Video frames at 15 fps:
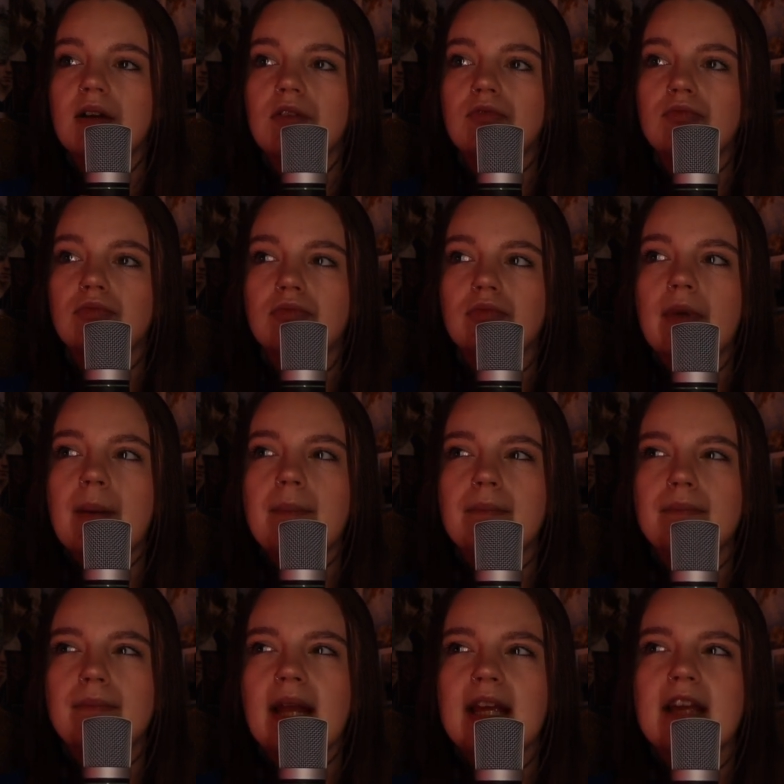
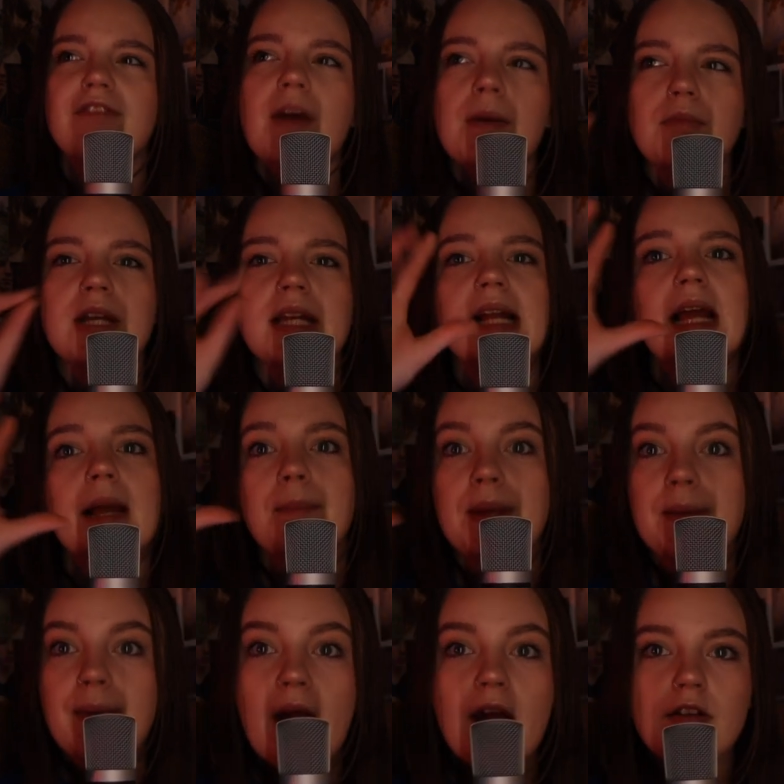like if I'm reading like a
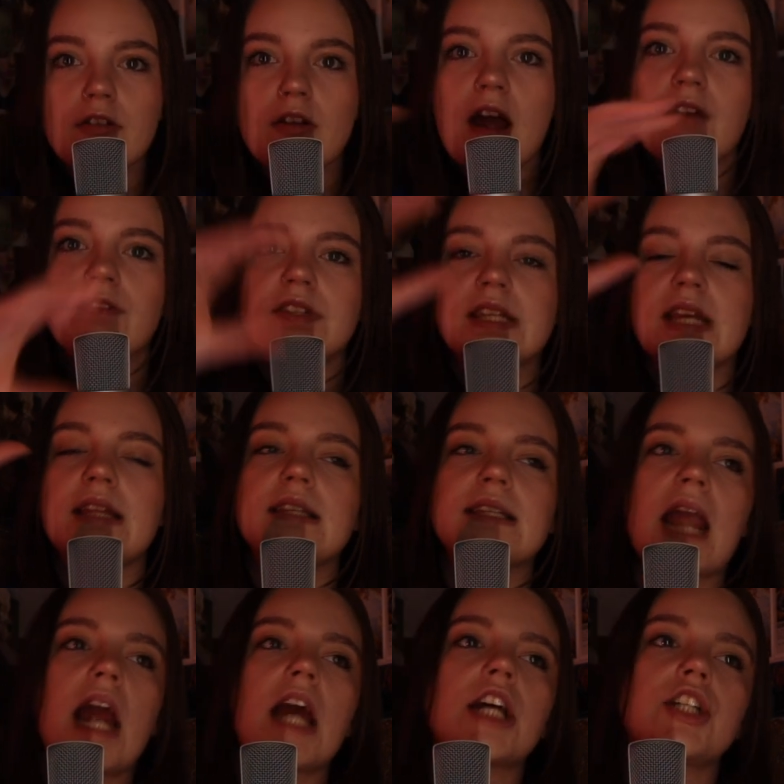big paragraph and say this
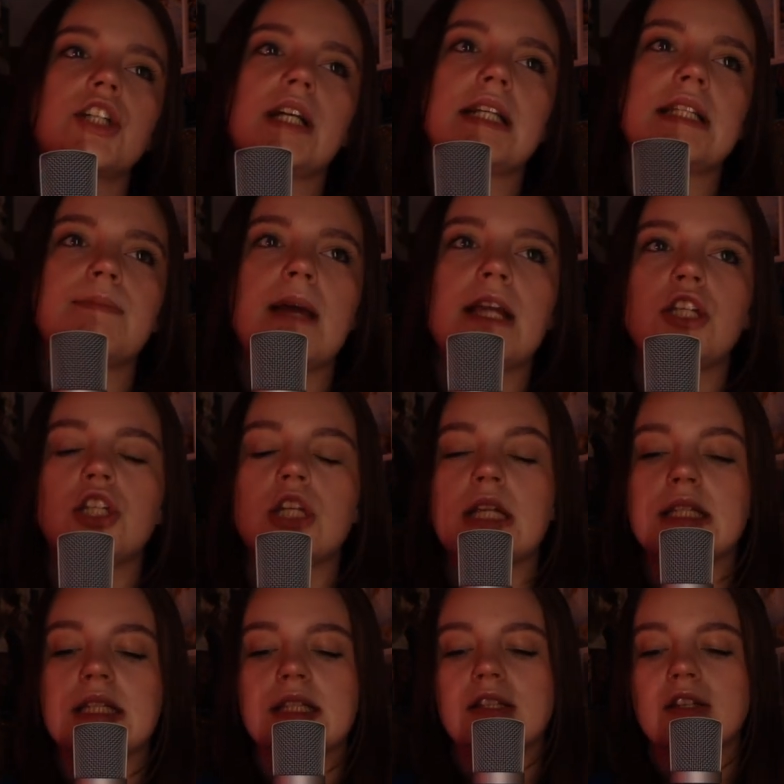character gets
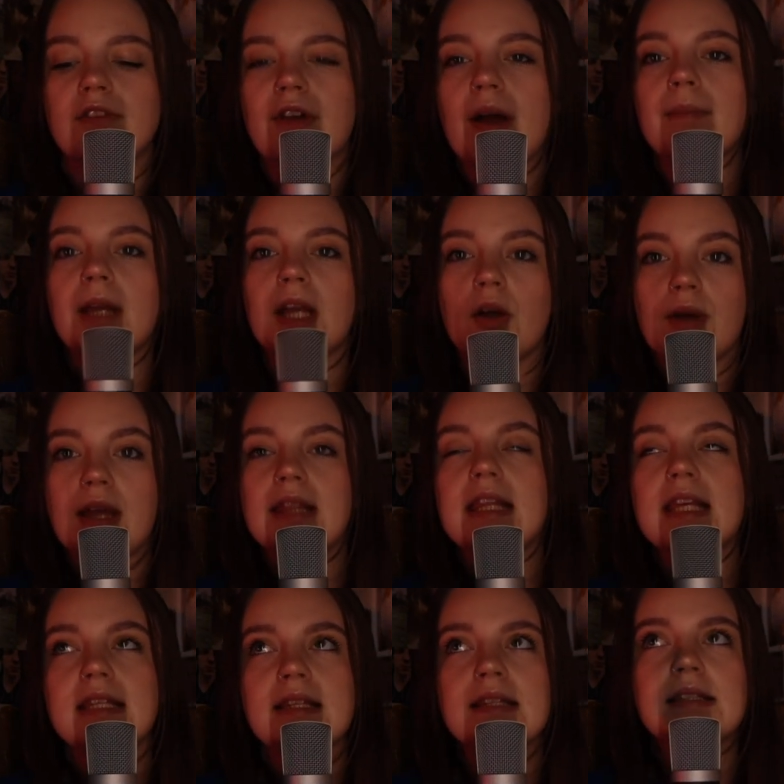mentioned and stuff, I'm like, okay,
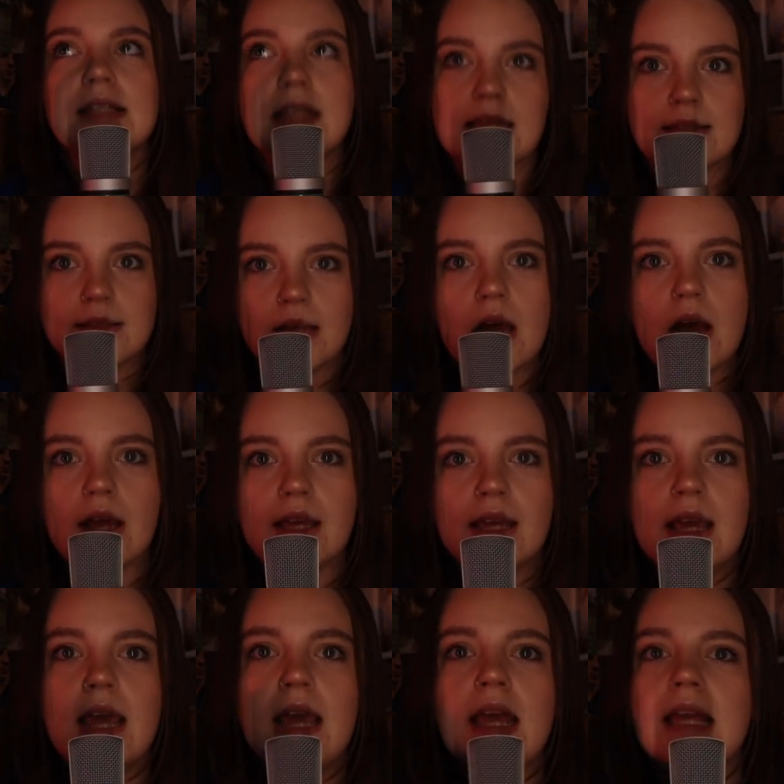this is this guy,
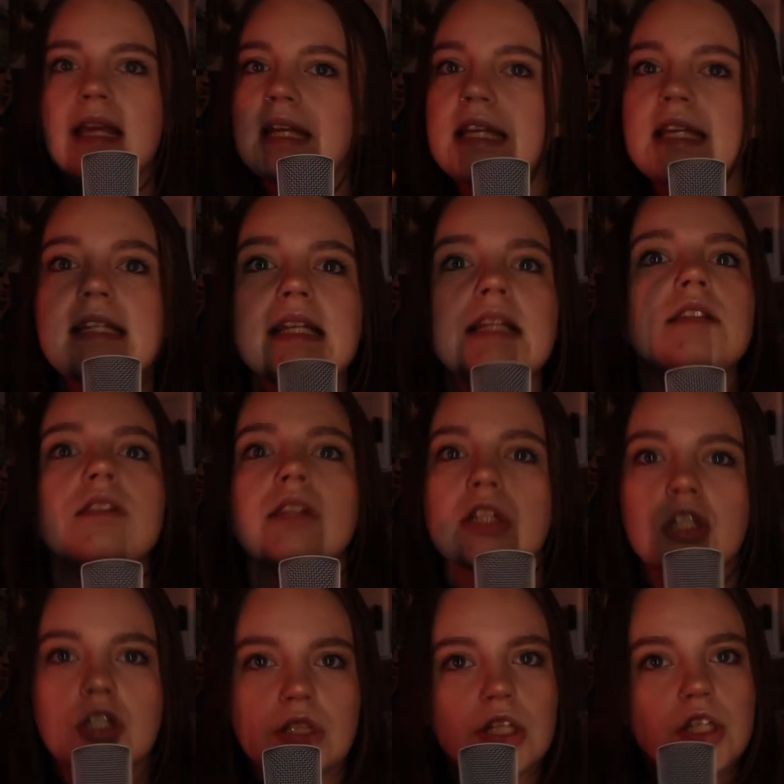he did such
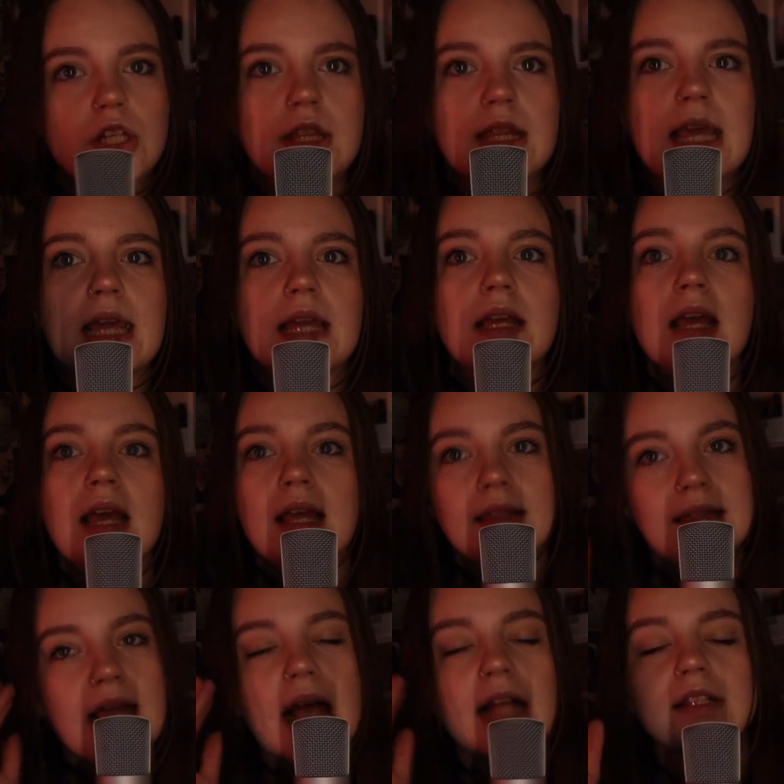a thing,
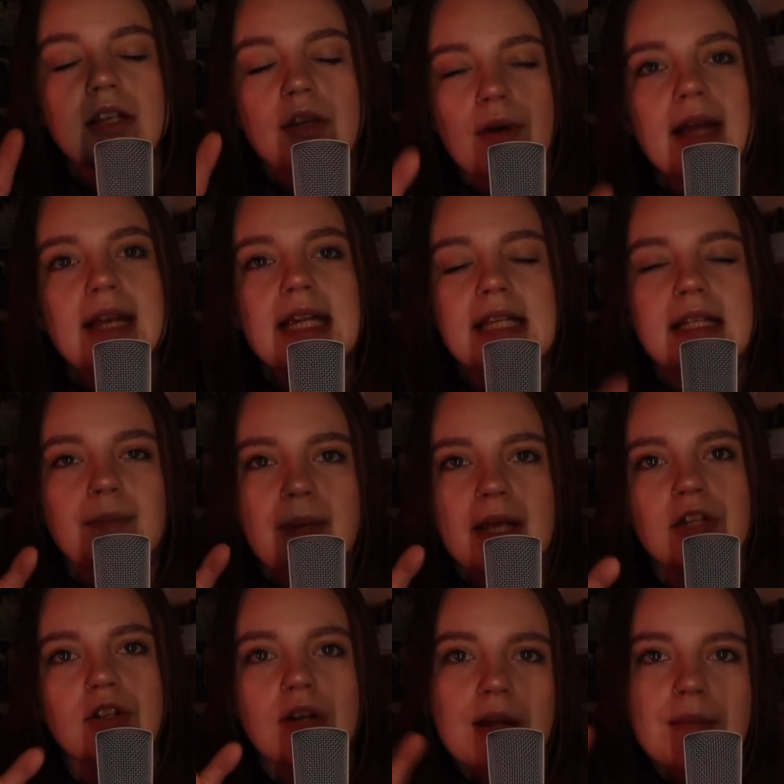that's who I need to
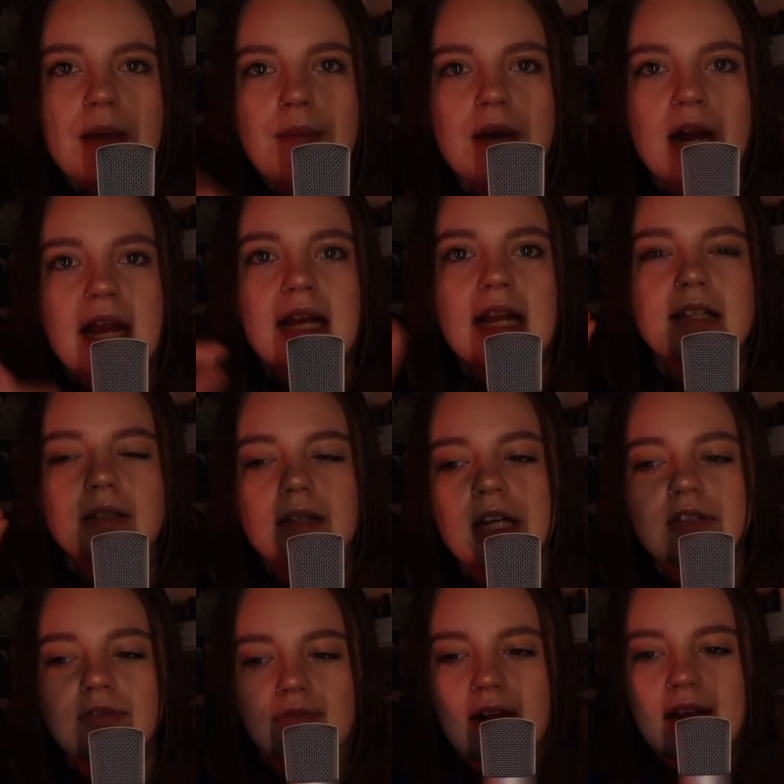picture in my brain. And
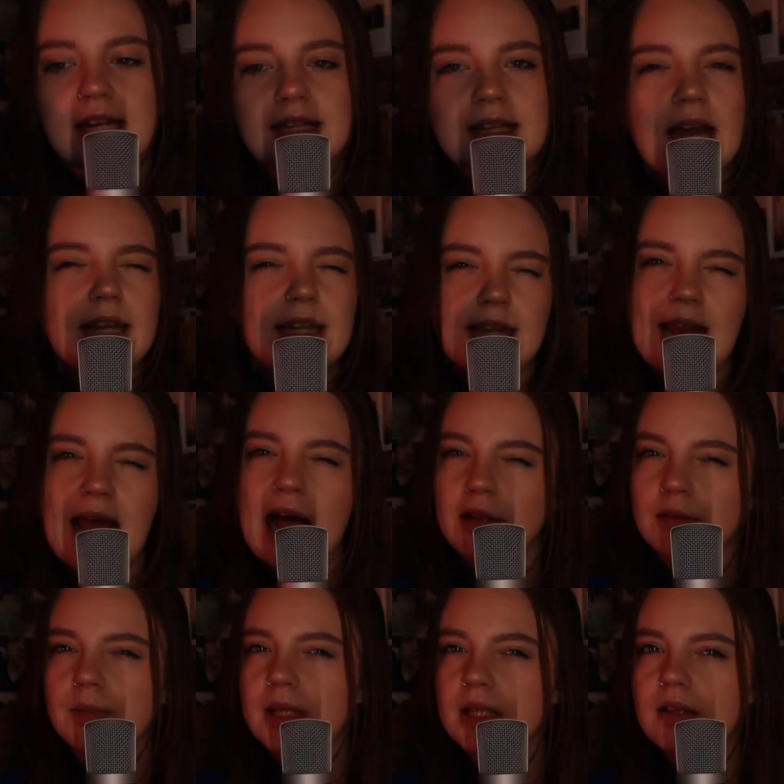sometimes writing that can
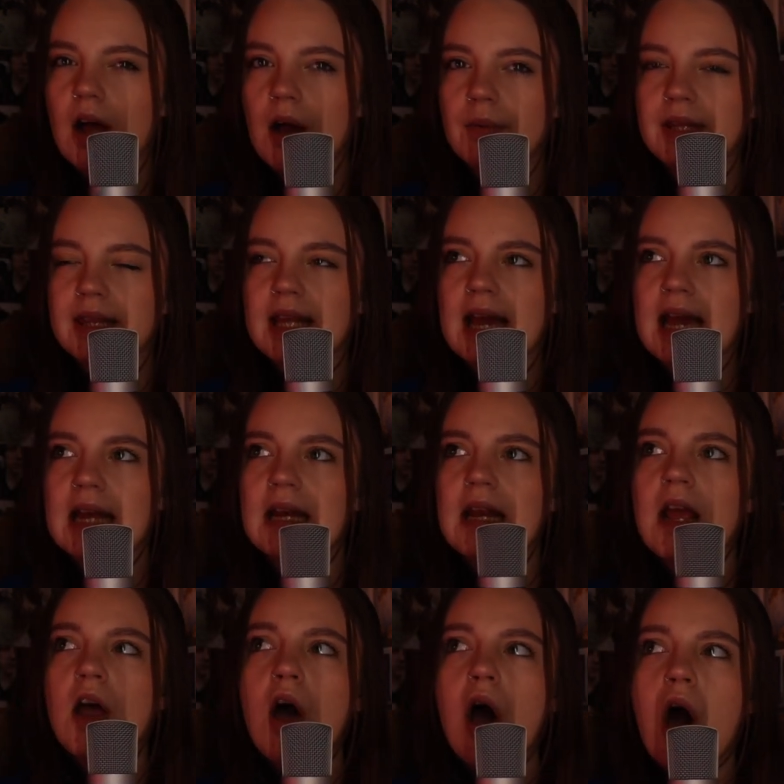help me a lot with that.
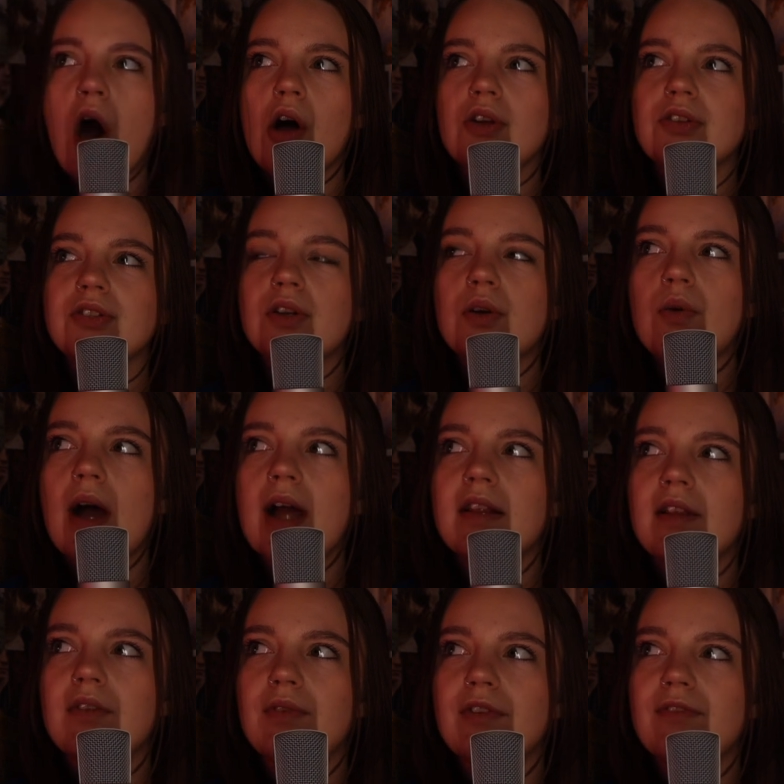Also, I
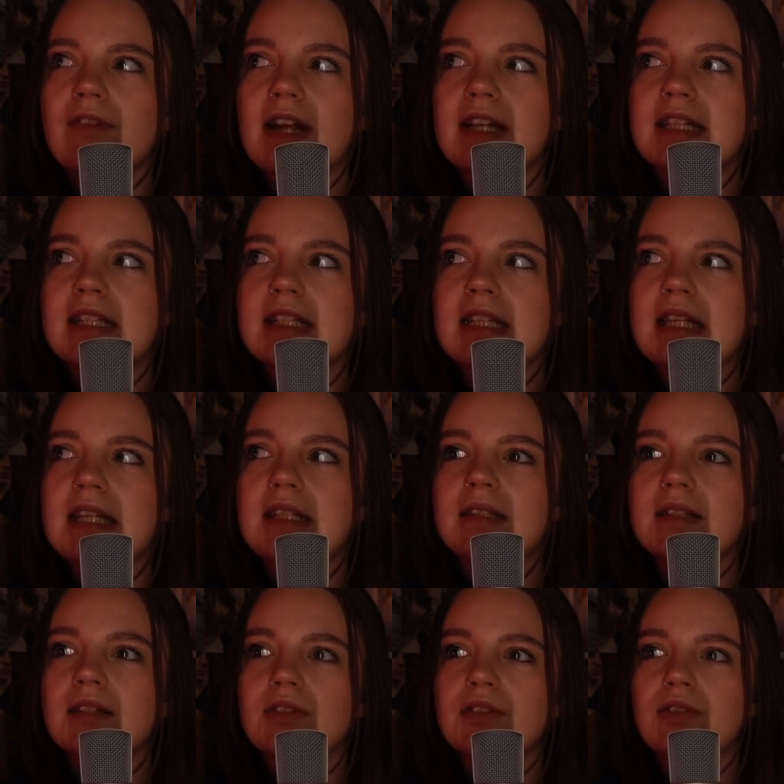love with
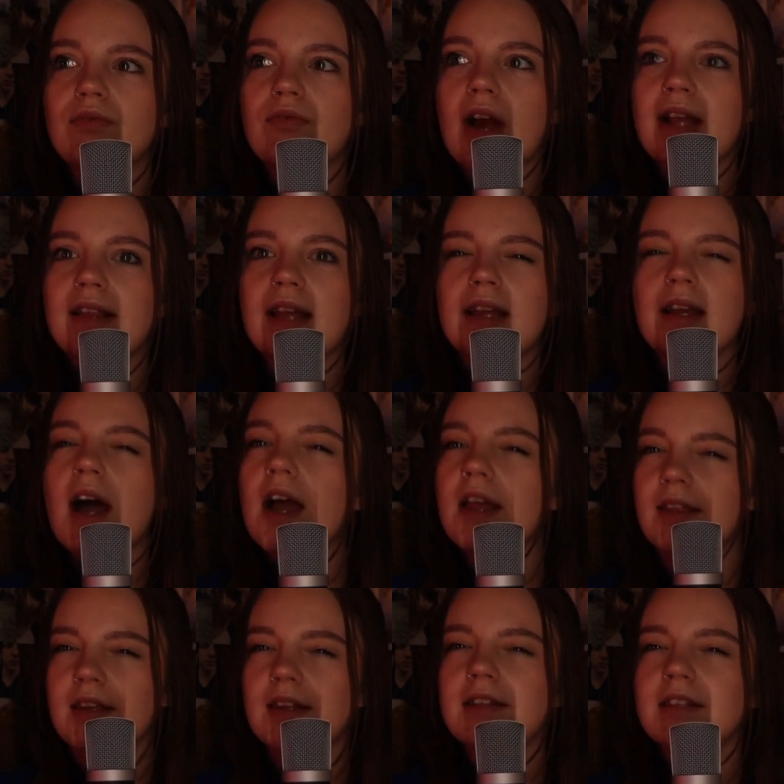fantasies to write like, I
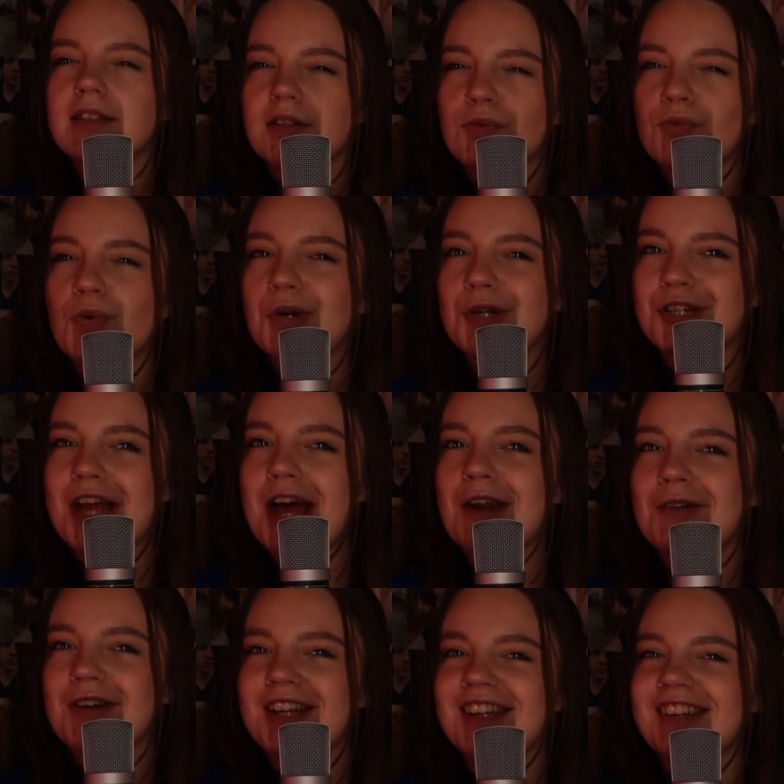think this is
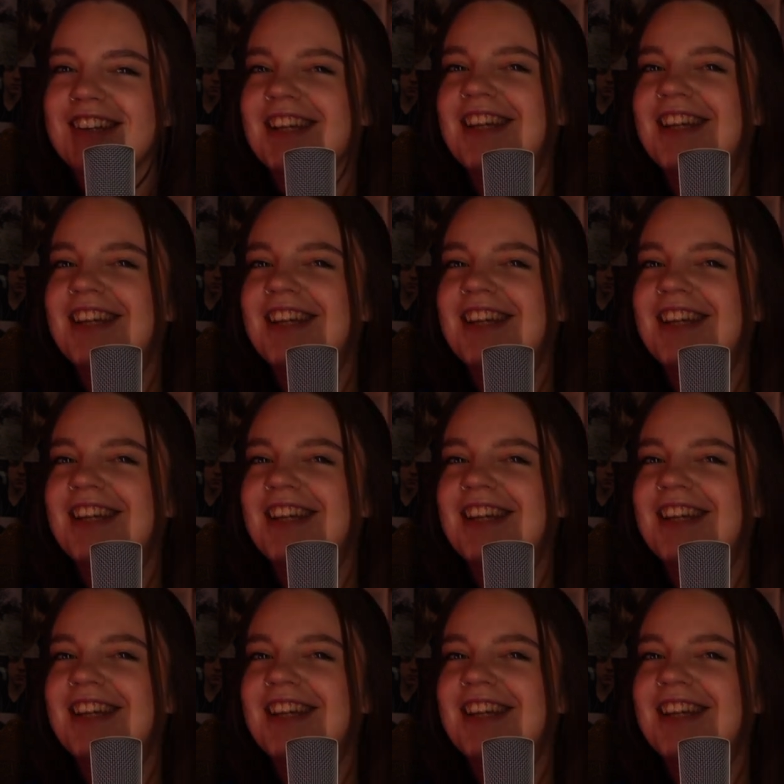foreshadowing.